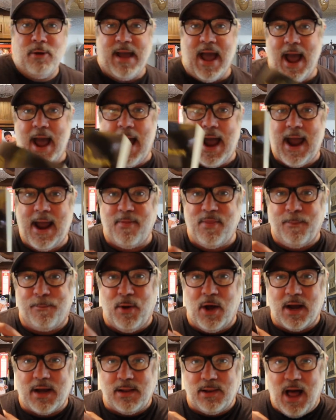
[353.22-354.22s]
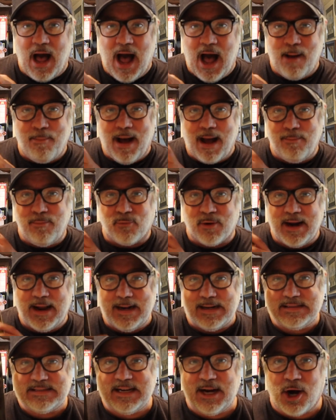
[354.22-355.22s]
okay, the book club. I'm
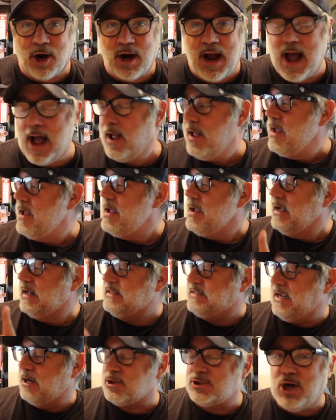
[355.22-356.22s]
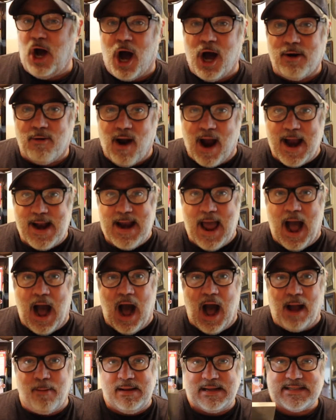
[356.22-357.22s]
reading Dear uh, Dear Dawn right
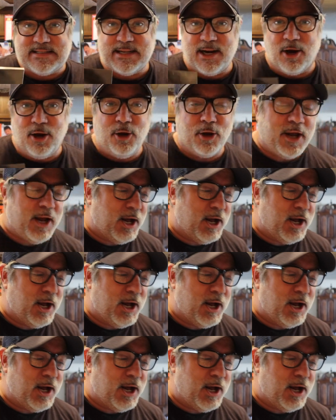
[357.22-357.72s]
now. I mean, serial